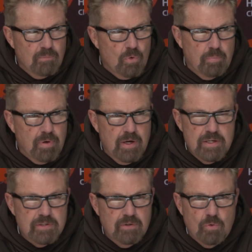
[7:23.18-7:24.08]
more
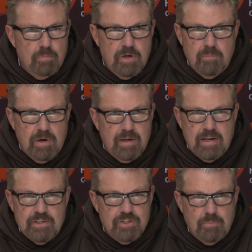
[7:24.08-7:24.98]
plays, and there won't be anybody
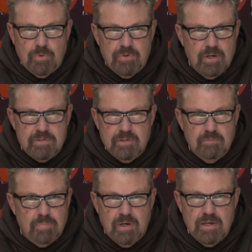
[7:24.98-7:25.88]
catch up with us
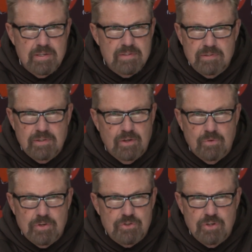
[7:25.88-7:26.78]
in plays, you
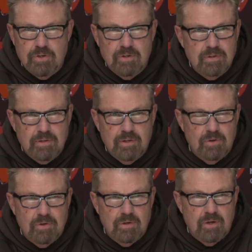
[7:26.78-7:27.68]
know, this year. You
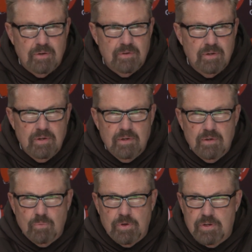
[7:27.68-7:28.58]
know, on, on
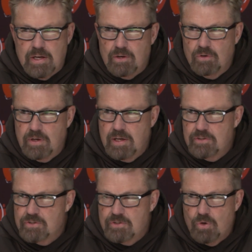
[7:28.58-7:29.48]
when you take a look at
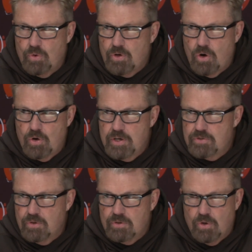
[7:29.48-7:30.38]
just total
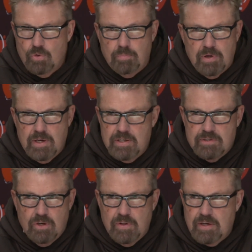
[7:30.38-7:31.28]
yardage or total
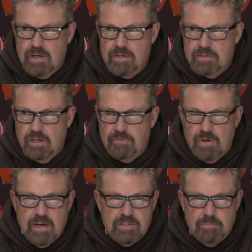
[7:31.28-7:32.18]
plays and all that kind of stuff,
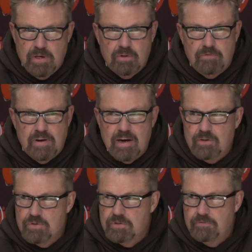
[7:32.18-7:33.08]
there has to be other
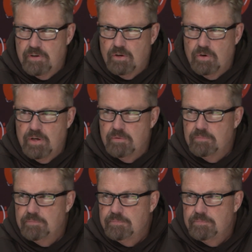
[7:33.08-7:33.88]
factors that figure in.